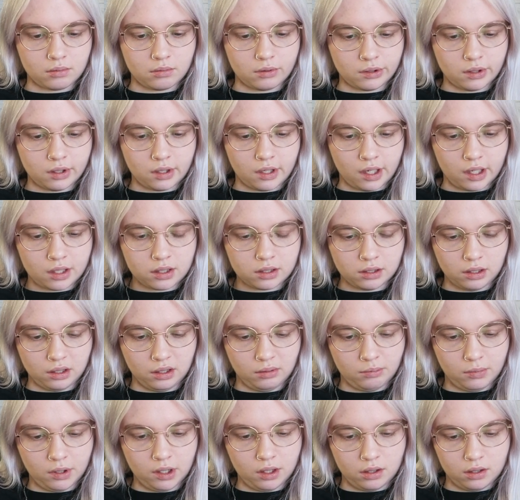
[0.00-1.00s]
what it
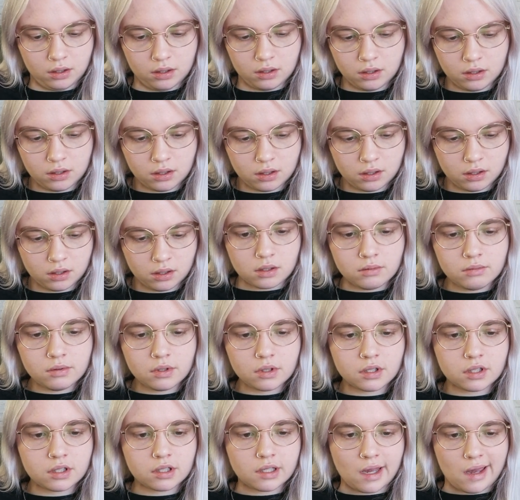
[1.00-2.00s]
actually means.
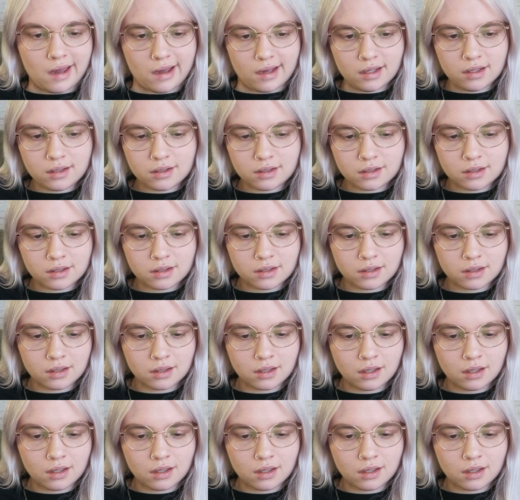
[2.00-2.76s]
Someone says,